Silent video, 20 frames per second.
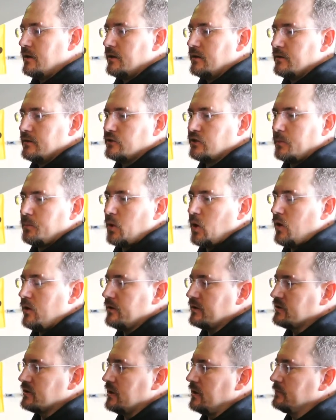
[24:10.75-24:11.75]
The jumper
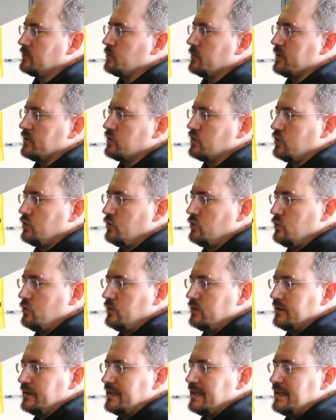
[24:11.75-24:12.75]
harness comes with
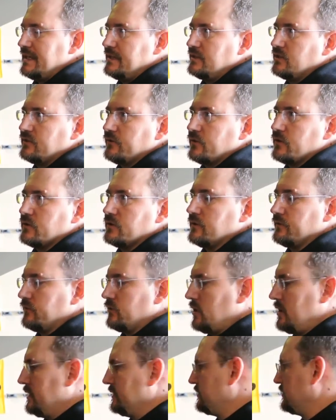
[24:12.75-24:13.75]
two leads for the
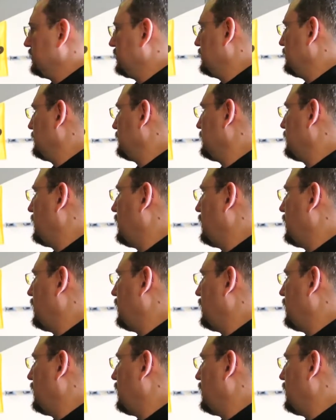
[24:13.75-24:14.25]
defroster.